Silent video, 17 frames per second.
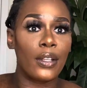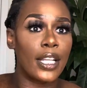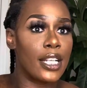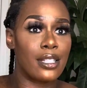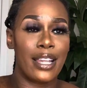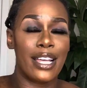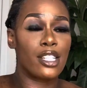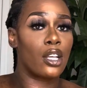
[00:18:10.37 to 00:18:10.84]

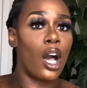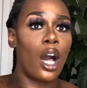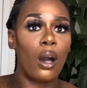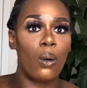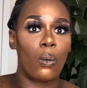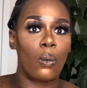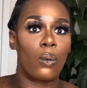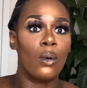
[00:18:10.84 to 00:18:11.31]
Let's
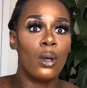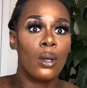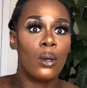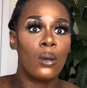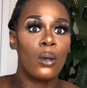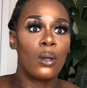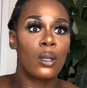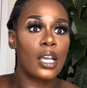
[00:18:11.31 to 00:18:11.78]
go.
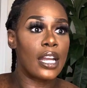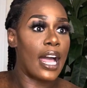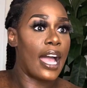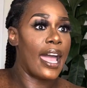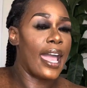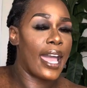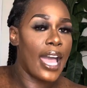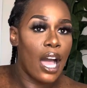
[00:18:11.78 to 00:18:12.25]
Can I
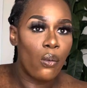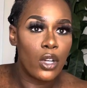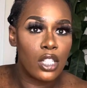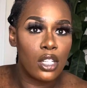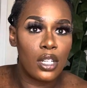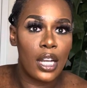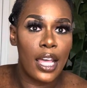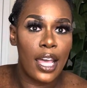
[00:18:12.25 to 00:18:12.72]
hang out with
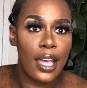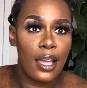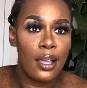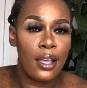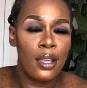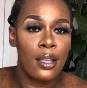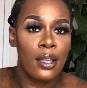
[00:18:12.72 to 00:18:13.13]
you today?